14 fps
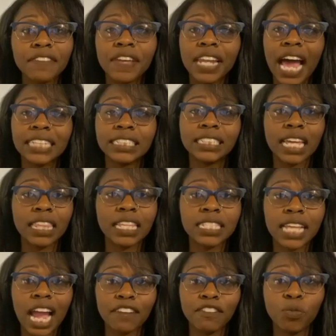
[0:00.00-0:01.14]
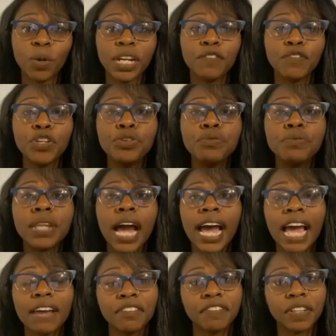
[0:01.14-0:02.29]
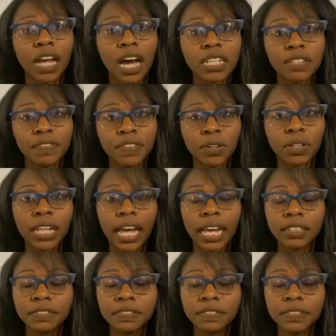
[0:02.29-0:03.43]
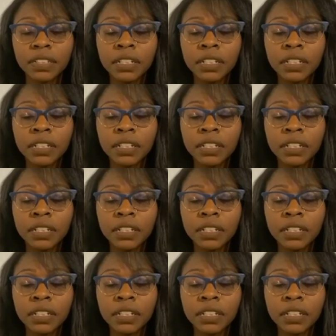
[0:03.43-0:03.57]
and I say this to everyone, if you do not have a philosophy on life,